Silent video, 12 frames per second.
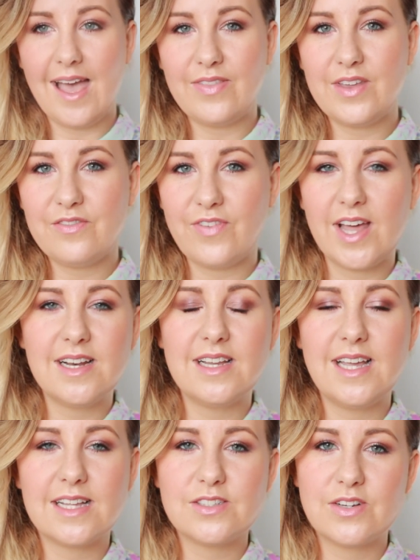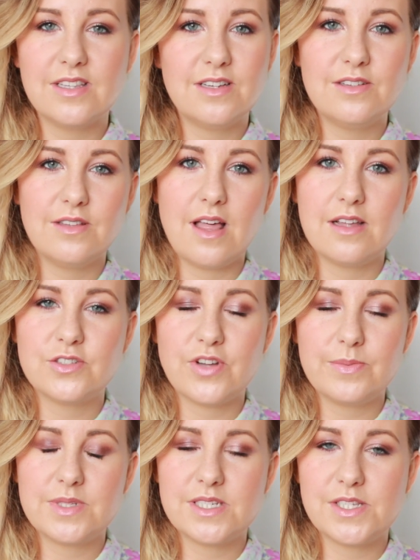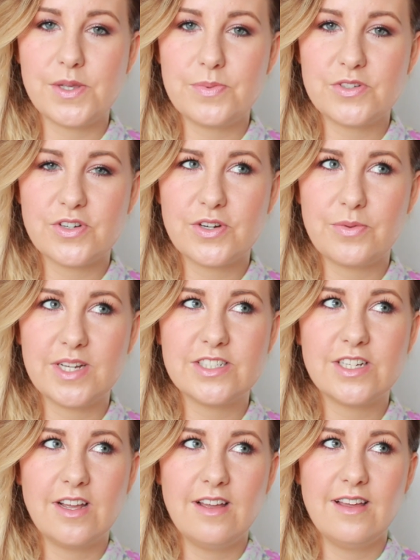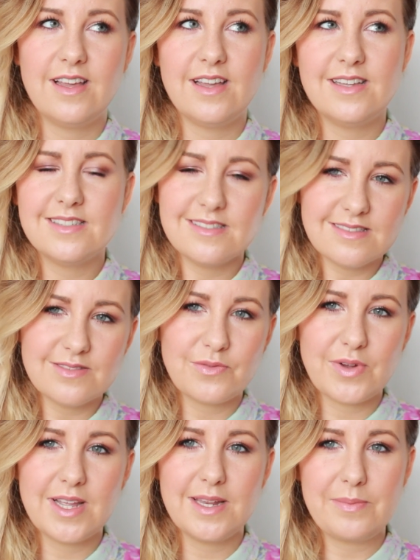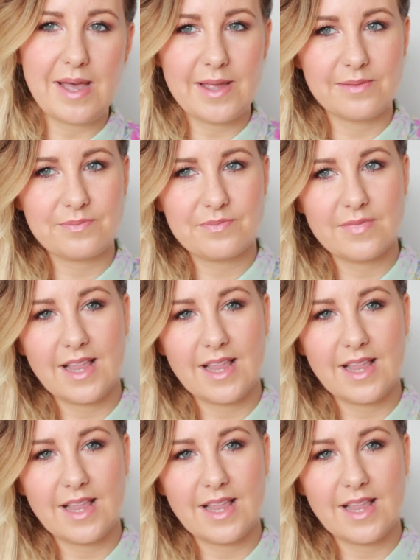And then finally I took a little trip to Superdrug, which isn't really my,